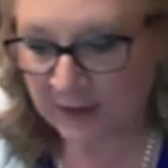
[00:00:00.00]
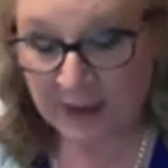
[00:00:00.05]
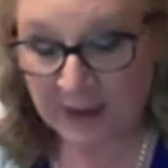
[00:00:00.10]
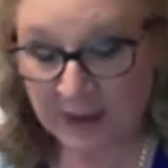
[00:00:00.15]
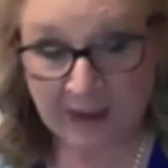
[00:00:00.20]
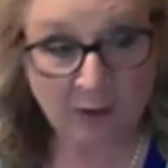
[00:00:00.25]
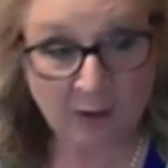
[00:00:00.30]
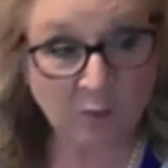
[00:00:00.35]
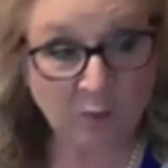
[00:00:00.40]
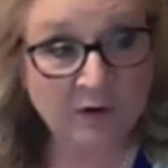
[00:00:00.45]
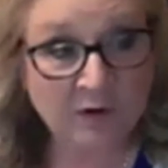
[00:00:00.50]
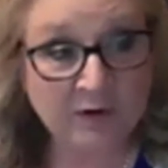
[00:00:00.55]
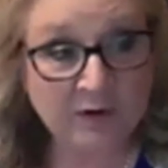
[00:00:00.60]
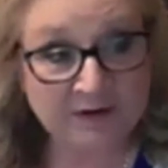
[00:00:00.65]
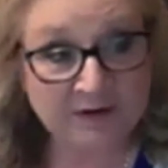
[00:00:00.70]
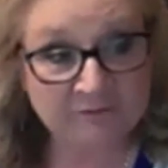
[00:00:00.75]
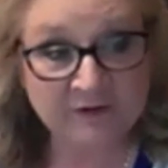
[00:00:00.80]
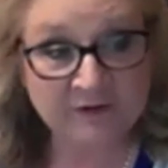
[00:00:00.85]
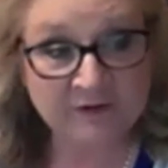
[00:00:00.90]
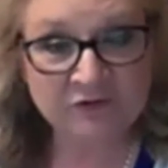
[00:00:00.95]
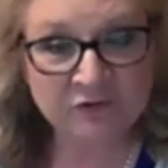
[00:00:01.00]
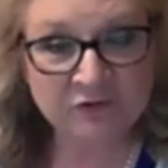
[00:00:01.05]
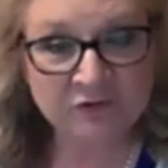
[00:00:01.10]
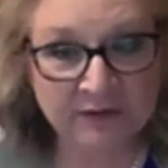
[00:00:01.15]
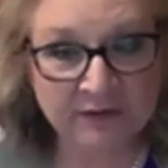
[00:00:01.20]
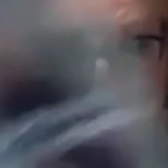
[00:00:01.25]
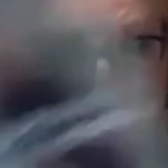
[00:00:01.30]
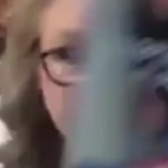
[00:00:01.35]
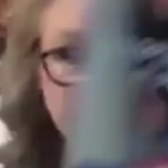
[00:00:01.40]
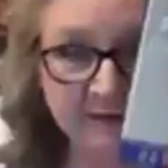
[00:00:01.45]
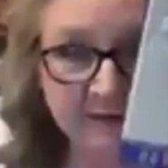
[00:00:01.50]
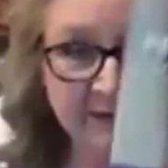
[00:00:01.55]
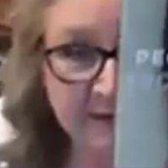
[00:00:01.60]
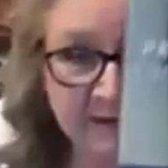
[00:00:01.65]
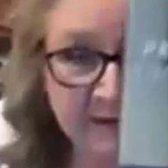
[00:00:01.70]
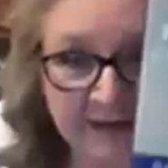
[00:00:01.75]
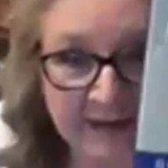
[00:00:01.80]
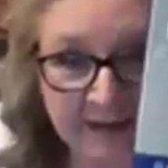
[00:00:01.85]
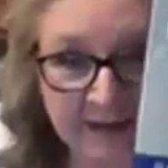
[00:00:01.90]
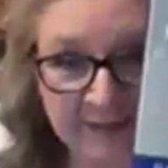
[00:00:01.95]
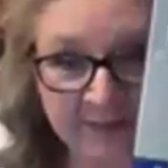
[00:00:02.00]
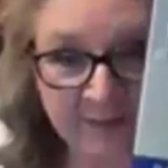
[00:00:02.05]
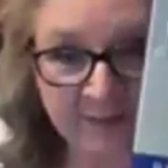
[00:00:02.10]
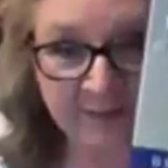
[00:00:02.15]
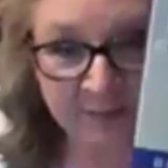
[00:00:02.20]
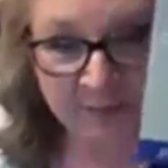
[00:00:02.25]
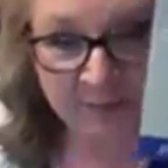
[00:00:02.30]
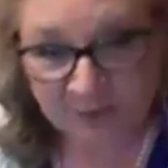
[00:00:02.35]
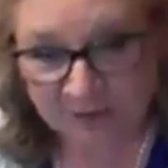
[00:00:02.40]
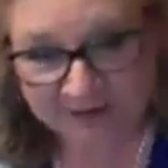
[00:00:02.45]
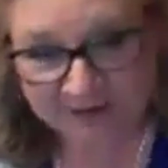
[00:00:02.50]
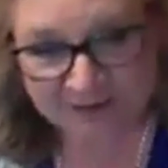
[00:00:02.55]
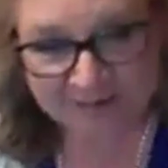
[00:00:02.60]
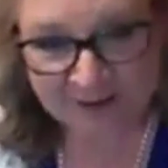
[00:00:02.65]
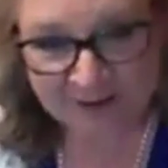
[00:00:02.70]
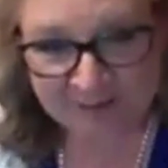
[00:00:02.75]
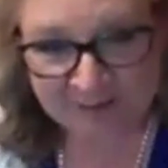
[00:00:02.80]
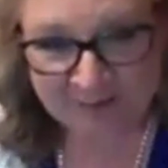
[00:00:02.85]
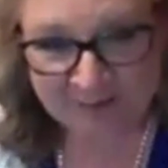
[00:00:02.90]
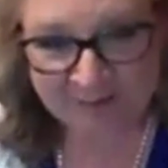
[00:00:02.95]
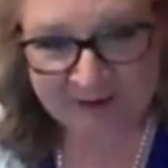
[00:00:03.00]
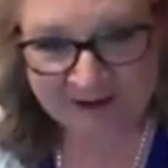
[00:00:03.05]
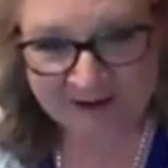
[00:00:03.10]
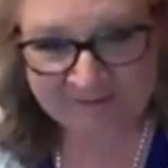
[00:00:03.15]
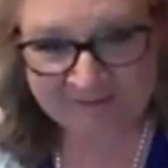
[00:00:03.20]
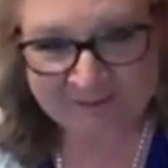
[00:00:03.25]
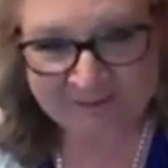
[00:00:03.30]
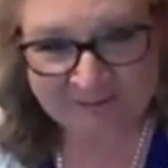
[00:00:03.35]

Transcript: I will eventually get the book people buy from